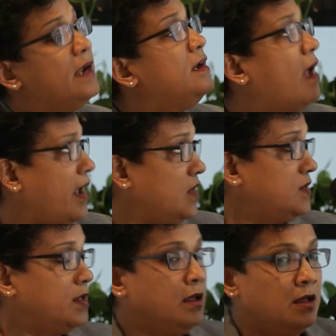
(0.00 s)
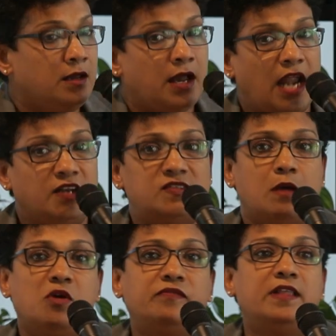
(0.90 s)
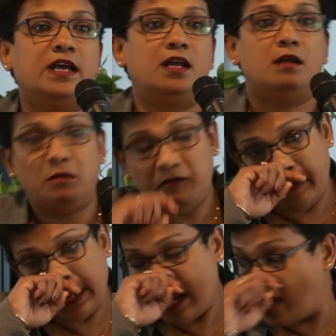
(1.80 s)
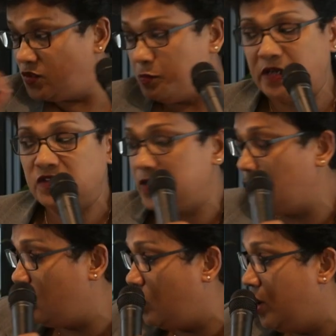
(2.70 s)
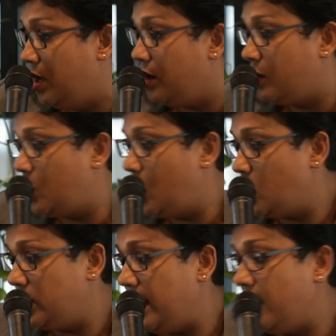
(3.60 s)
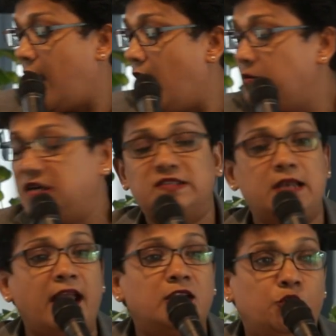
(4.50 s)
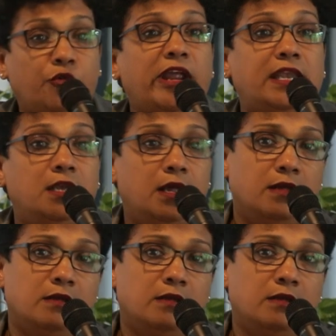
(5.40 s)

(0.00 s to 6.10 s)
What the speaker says: and dyes. And some of the very expensive clothing, garments like tweed,